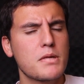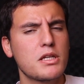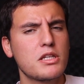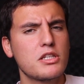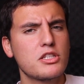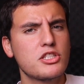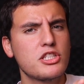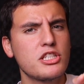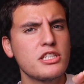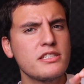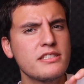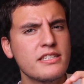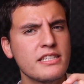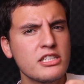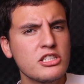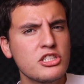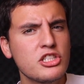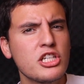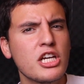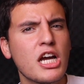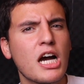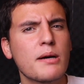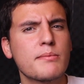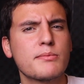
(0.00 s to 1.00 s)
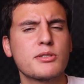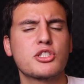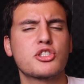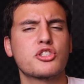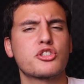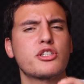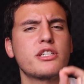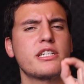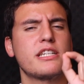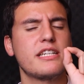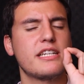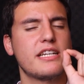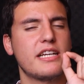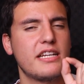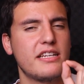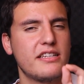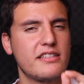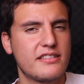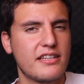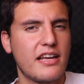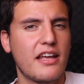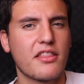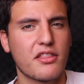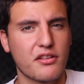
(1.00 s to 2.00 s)
she's in geometry in
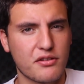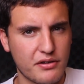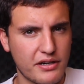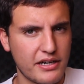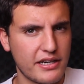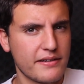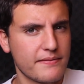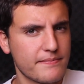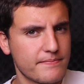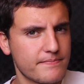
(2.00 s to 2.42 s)
10th grade.